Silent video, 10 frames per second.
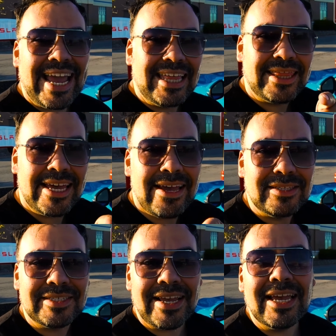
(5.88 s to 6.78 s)
and
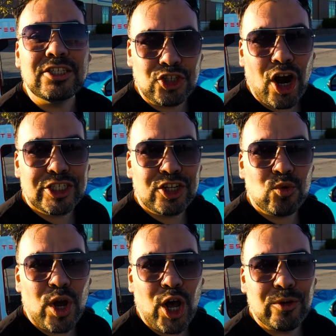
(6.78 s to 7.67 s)
this is Charging the
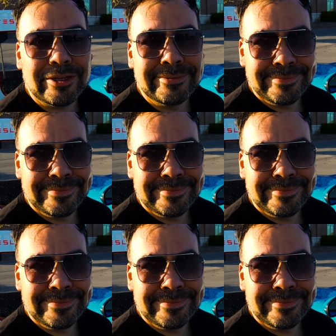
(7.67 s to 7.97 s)
Road.